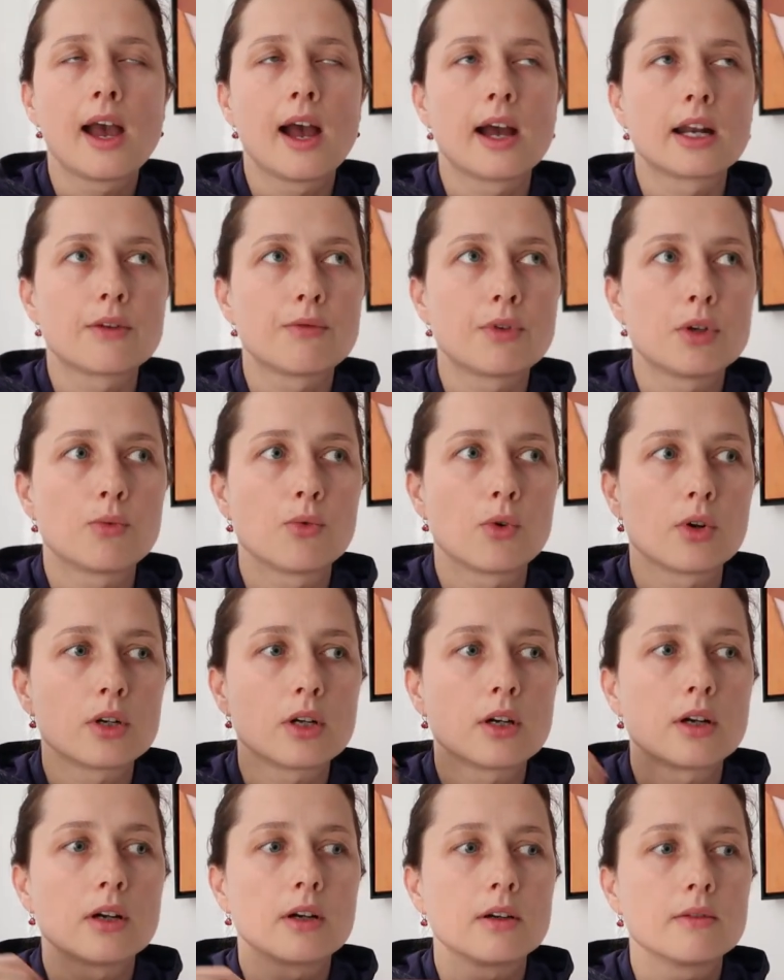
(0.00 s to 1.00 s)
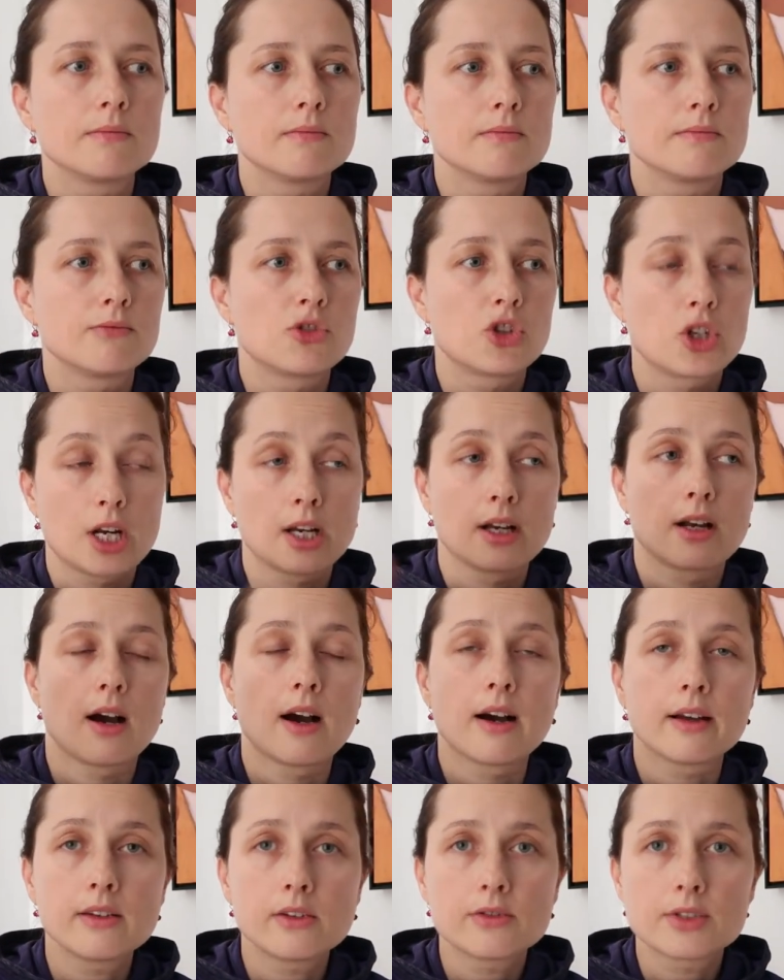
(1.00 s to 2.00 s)
And if you wanna check
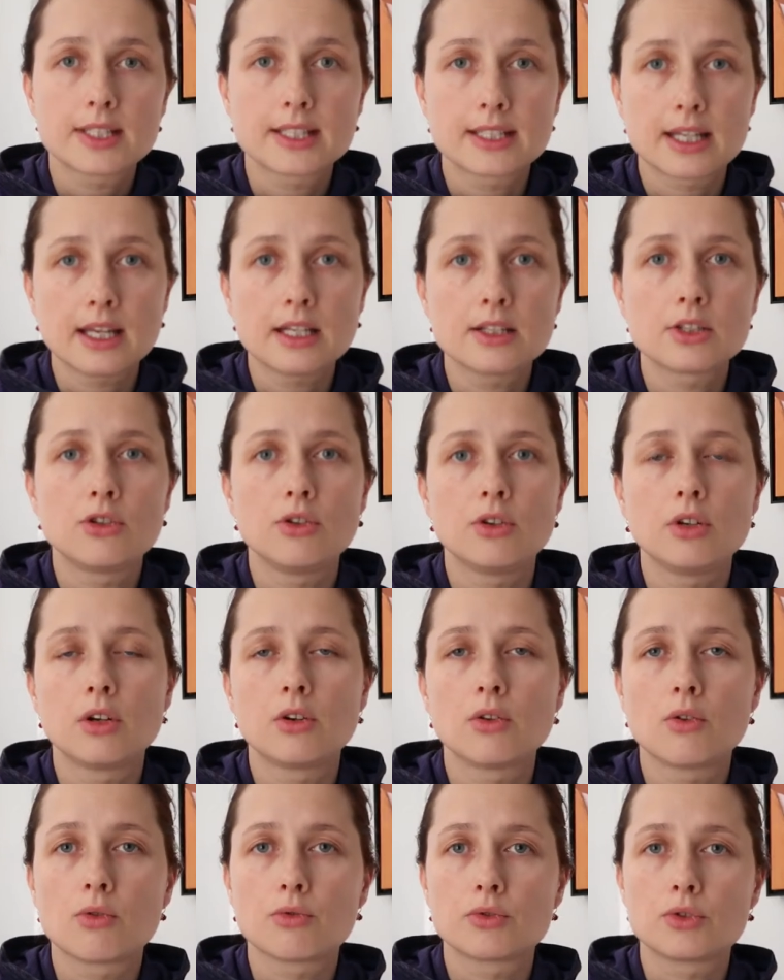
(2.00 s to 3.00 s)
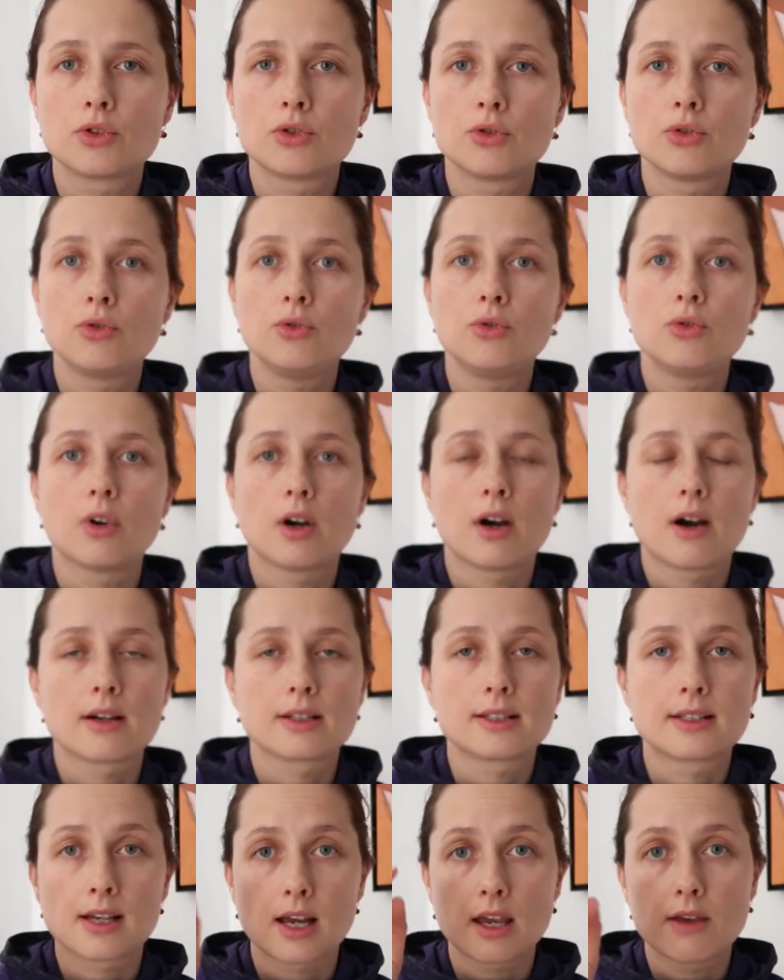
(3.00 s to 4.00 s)
other states, you can go to uh,